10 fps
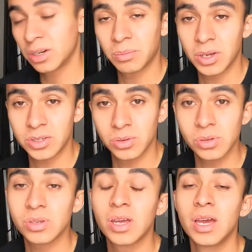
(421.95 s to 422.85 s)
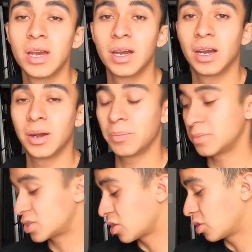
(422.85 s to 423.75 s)
your muscle.
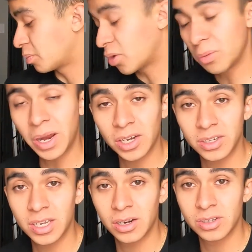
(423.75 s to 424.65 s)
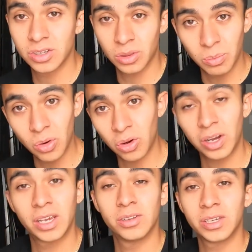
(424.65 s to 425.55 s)
So the more micro tears, the more
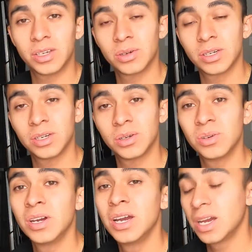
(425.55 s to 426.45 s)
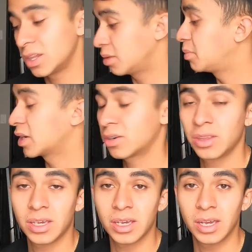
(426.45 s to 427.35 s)
healing you can do, and the bigger
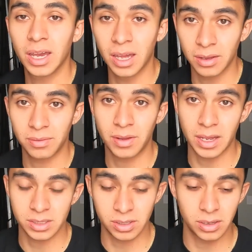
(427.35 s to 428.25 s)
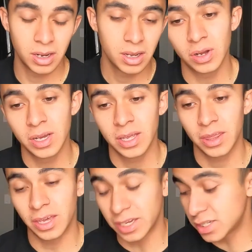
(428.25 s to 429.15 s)
they can get faster.
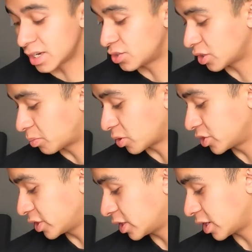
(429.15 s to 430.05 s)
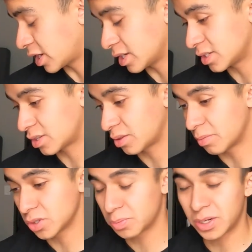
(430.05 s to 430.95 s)
The eccentric portion is the
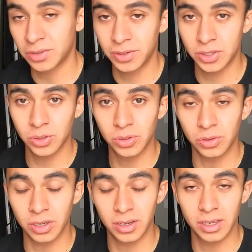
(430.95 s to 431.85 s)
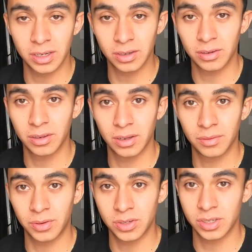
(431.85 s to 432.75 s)
most beneficial, and
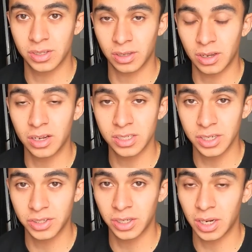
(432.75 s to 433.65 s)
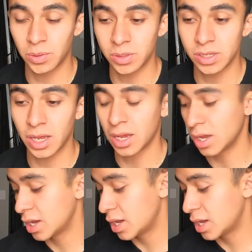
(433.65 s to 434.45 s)
versus the concentric, I would say.